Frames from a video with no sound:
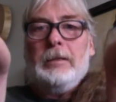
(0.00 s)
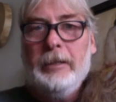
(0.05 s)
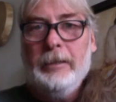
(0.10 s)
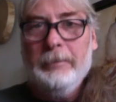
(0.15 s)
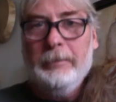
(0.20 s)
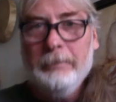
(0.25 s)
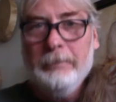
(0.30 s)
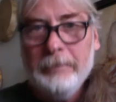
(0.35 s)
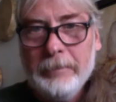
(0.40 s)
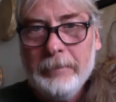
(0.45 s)

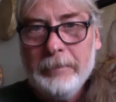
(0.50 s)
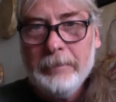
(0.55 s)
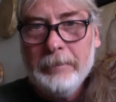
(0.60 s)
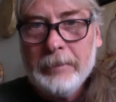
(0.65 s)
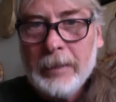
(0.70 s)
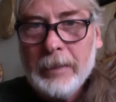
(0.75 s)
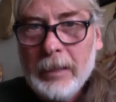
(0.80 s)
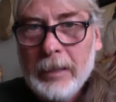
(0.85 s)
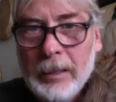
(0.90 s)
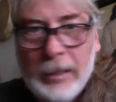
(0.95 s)
and lifted them
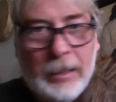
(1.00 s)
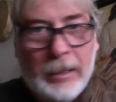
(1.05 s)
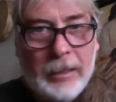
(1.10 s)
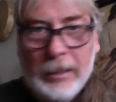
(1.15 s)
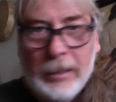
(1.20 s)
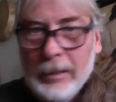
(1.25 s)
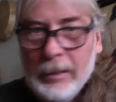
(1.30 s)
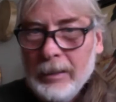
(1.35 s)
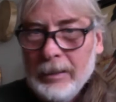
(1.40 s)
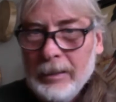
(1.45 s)

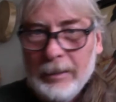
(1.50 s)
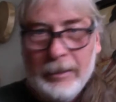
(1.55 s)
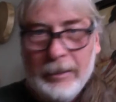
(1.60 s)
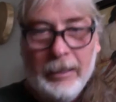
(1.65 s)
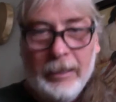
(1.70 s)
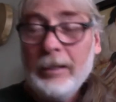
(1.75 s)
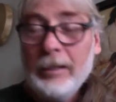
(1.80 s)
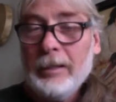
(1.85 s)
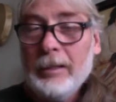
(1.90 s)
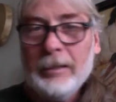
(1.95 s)

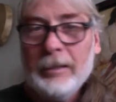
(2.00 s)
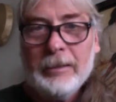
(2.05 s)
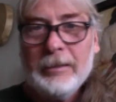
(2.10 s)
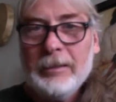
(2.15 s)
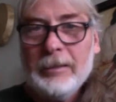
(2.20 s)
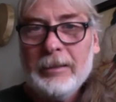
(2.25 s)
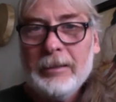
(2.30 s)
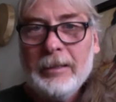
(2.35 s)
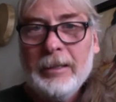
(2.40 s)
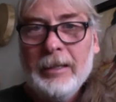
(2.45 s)
yeah
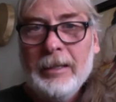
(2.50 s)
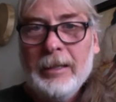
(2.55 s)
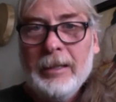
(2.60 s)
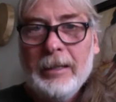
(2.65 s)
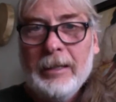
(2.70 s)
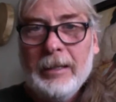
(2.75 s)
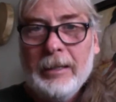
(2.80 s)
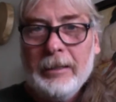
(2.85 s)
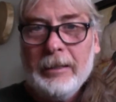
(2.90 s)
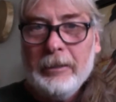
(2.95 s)

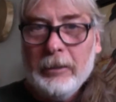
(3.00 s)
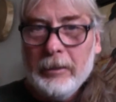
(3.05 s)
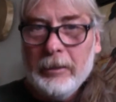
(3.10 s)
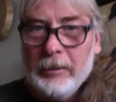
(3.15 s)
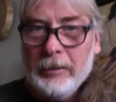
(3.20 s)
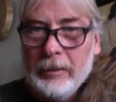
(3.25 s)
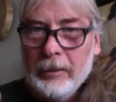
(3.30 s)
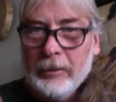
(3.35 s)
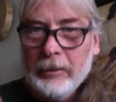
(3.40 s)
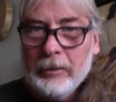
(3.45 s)
there,
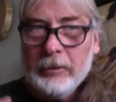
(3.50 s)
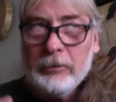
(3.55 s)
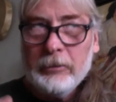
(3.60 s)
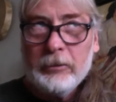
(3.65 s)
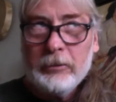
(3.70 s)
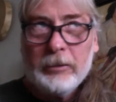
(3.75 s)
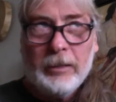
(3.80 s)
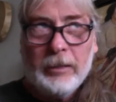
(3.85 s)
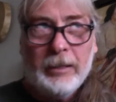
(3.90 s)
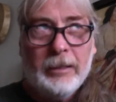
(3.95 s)
there
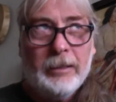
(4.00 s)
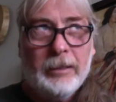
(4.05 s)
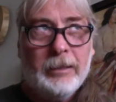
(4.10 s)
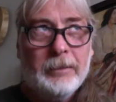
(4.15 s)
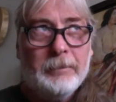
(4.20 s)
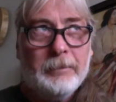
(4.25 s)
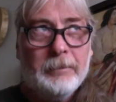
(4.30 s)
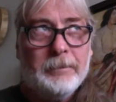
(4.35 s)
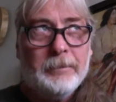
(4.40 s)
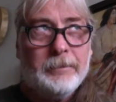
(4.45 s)
is
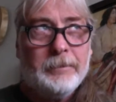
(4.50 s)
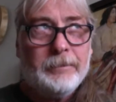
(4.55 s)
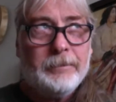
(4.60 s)
um,